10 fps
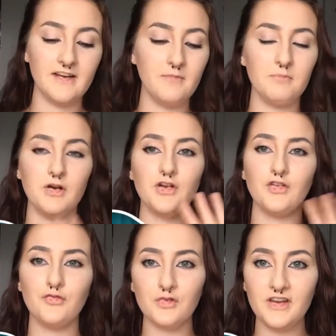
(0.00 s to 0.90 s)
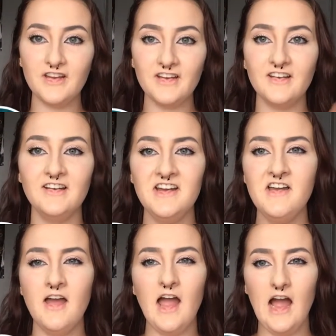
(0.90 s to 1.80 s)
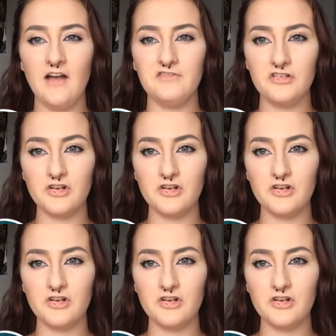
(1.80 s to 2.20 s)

Number three, have your